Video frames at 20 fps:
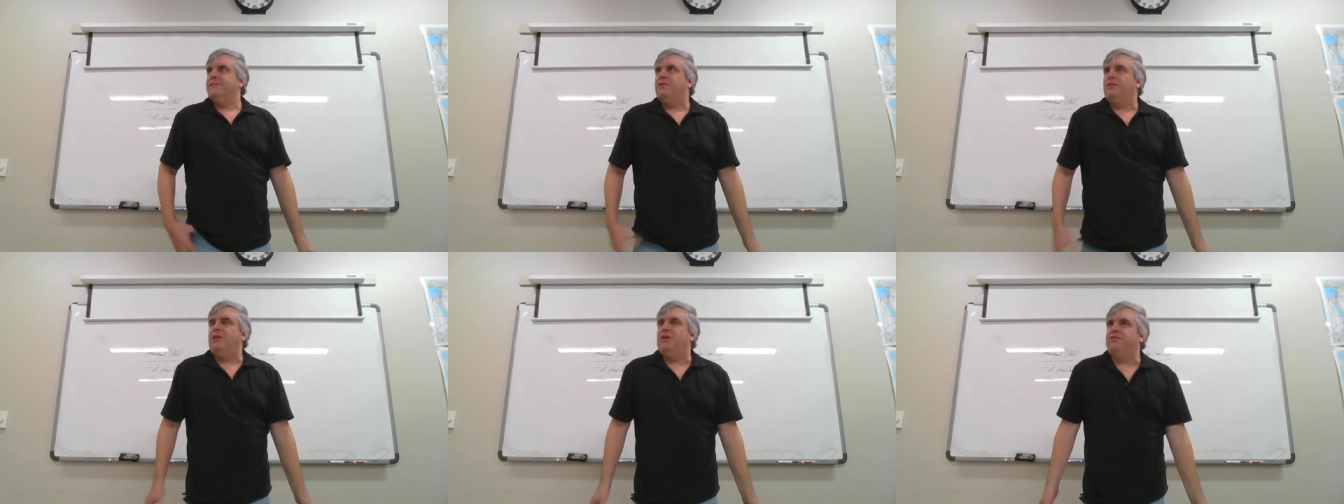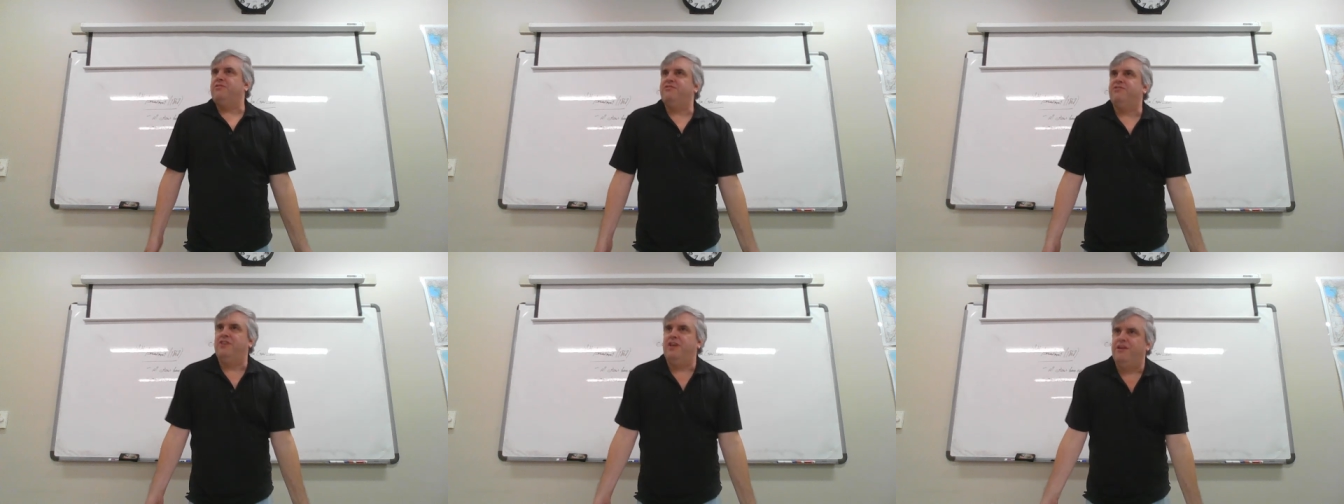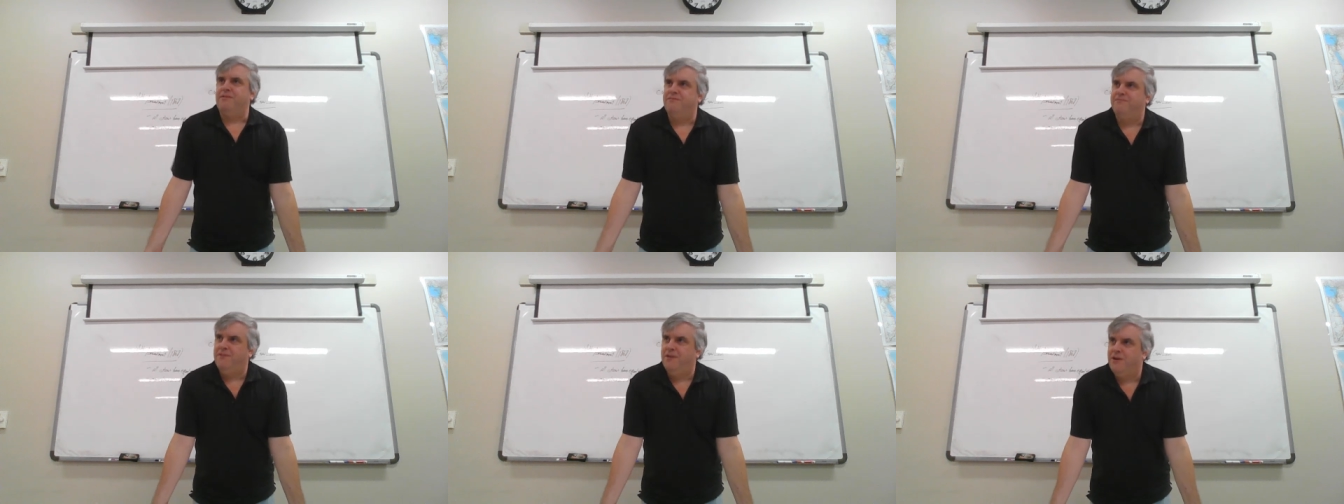A lot of
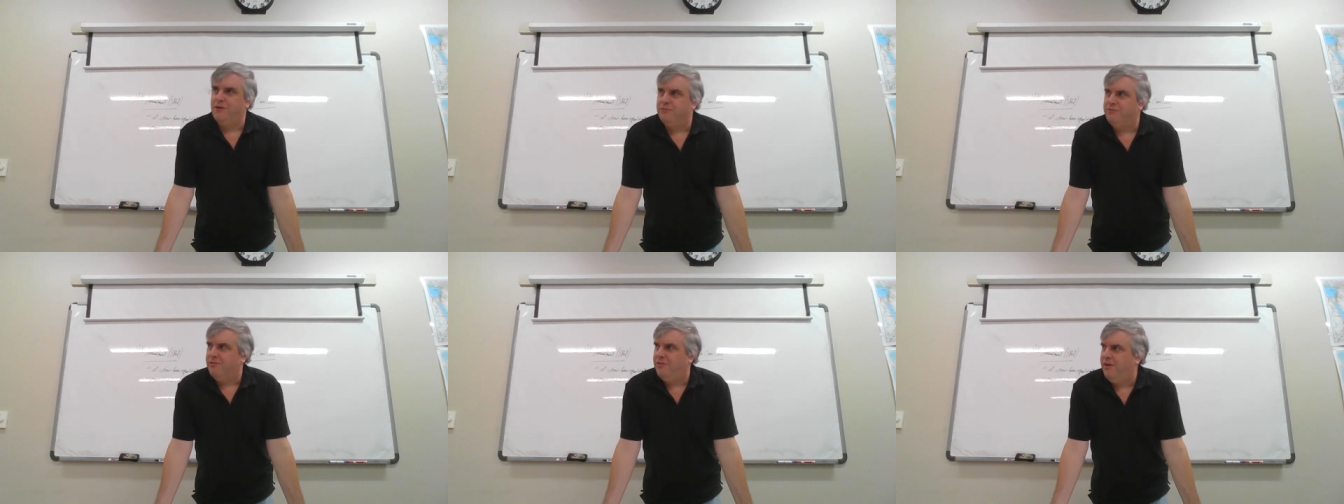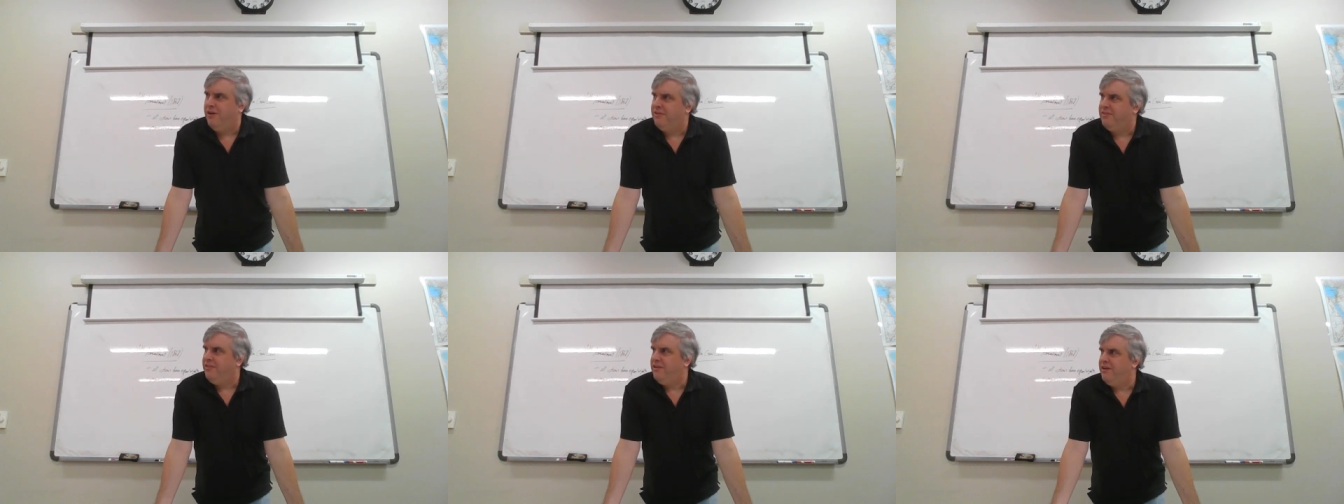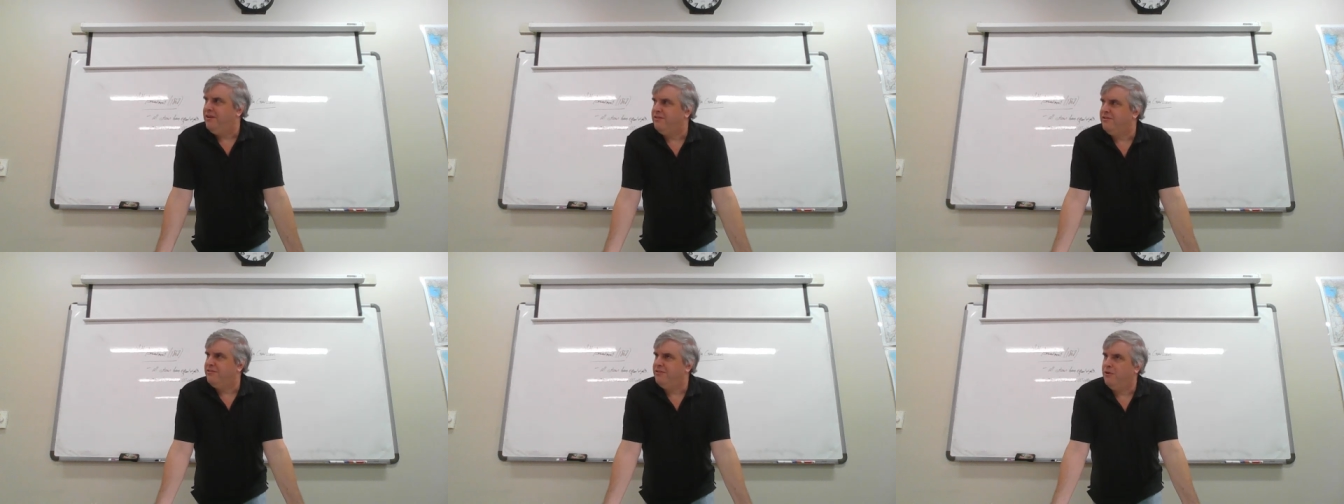state fairs are like
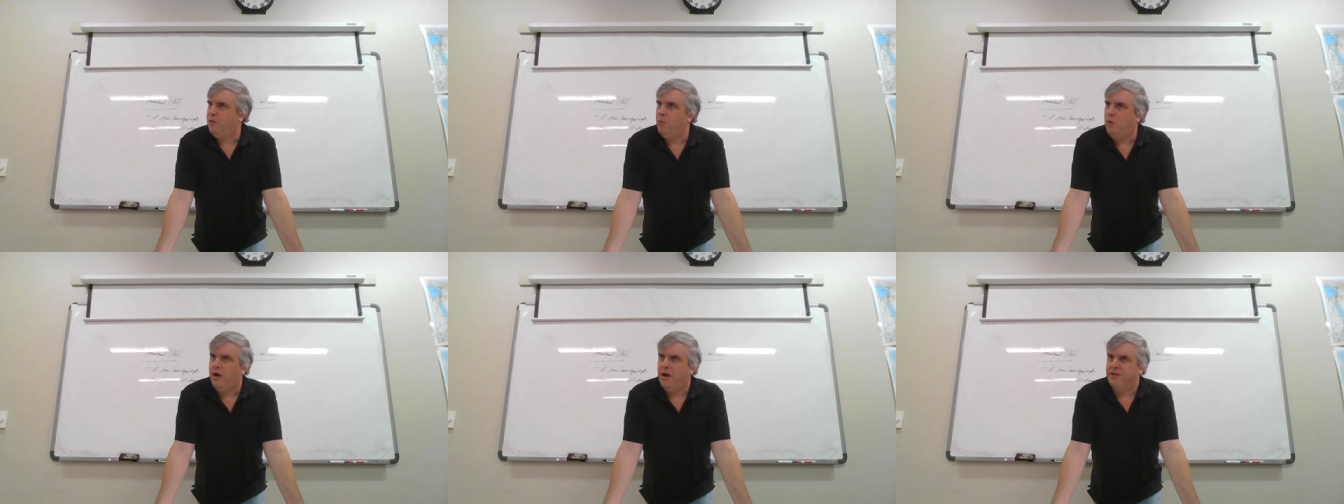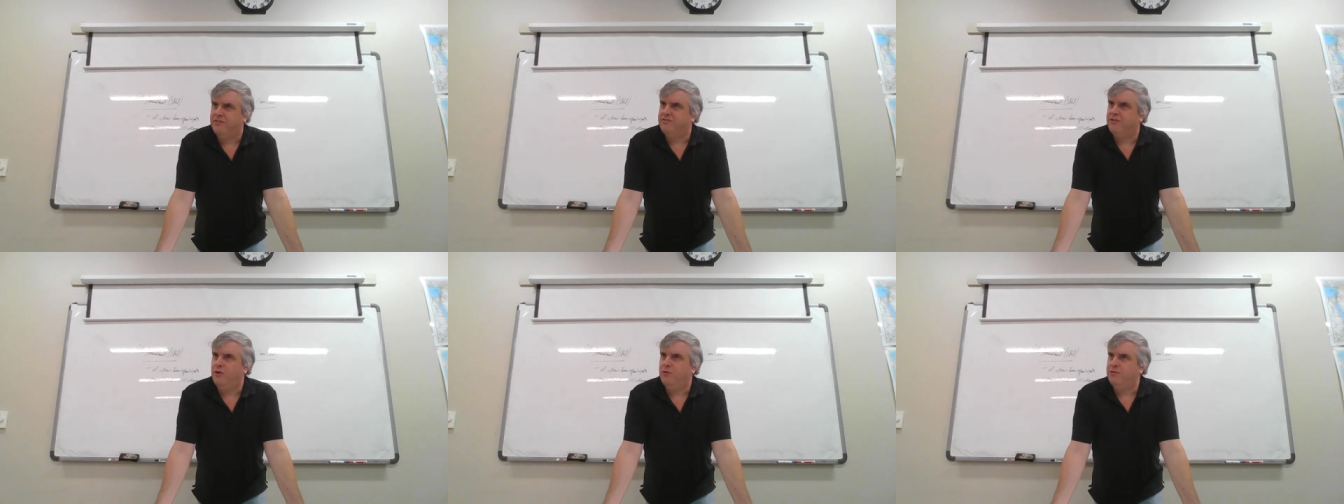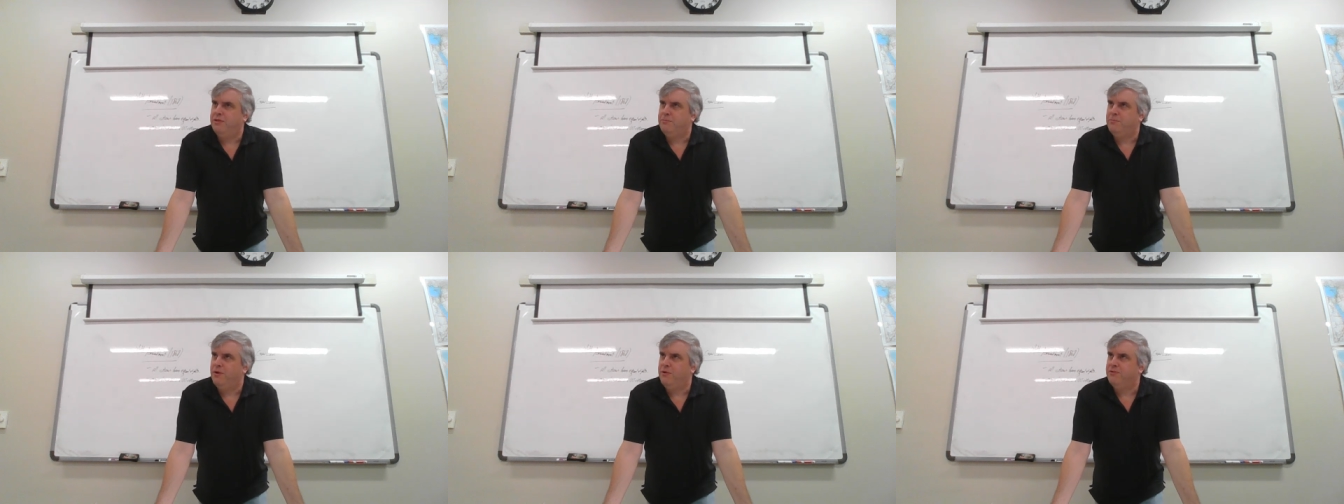that. Uh, whites
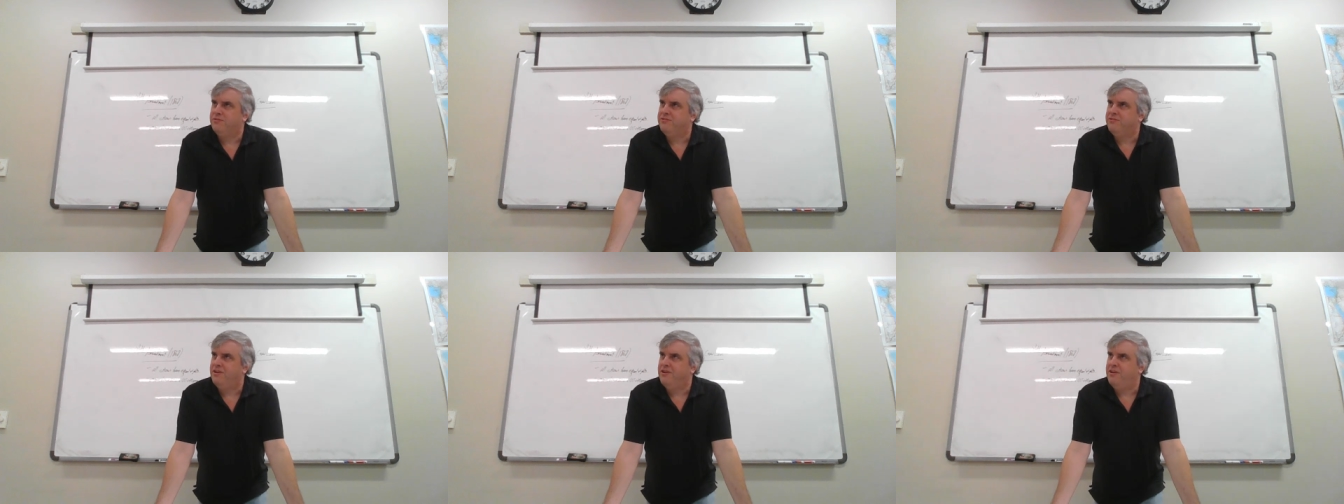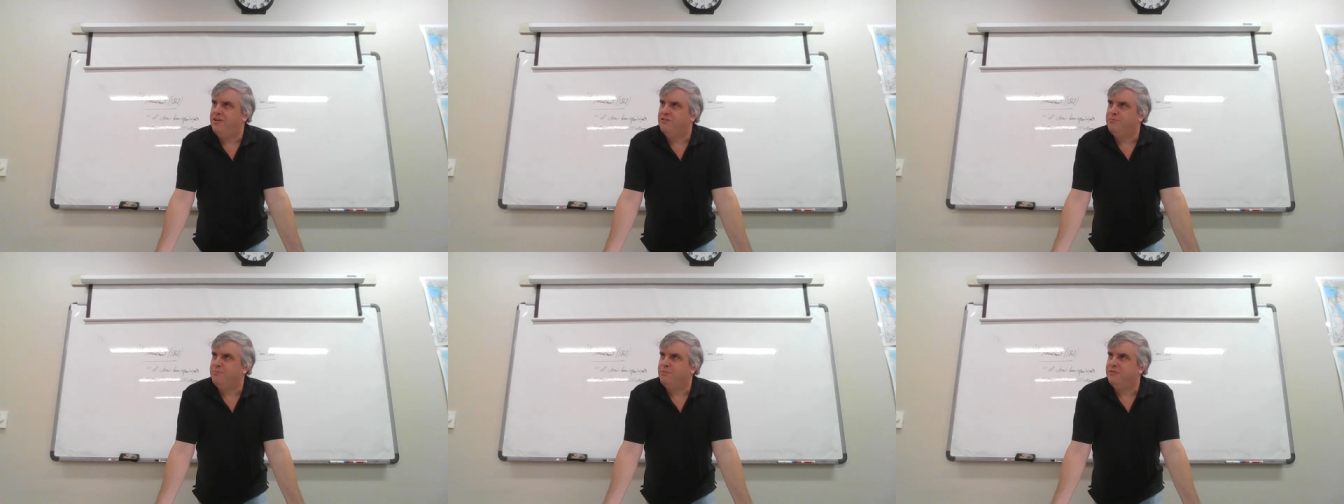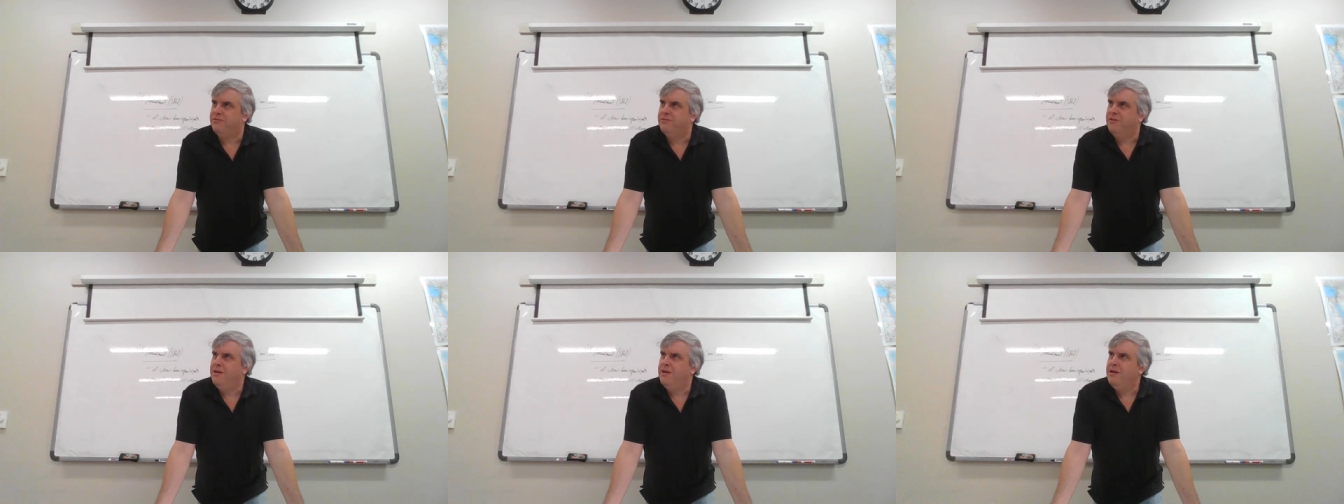only most days,
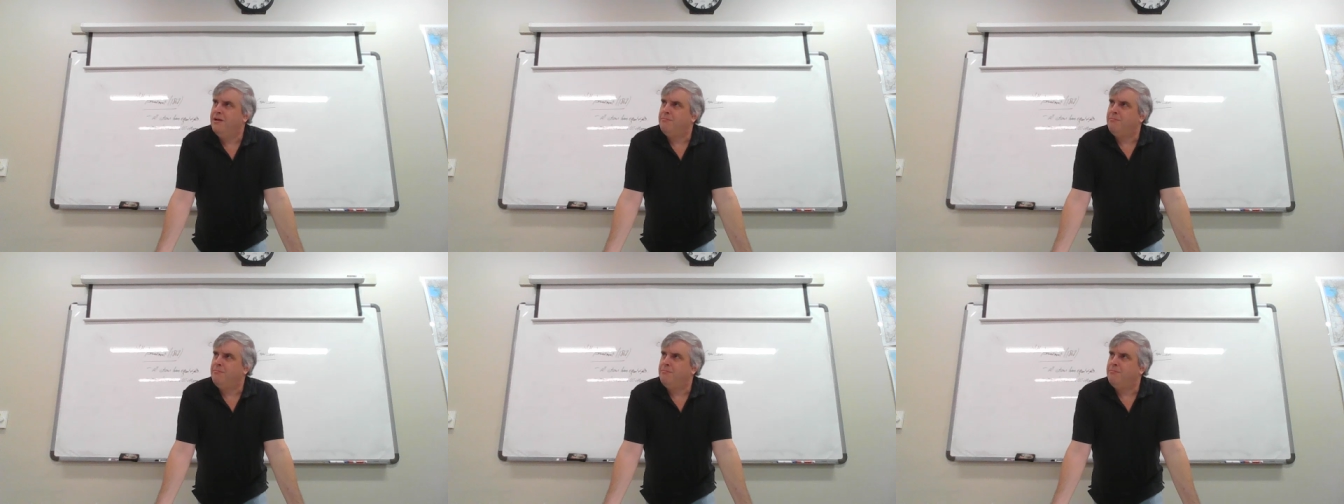but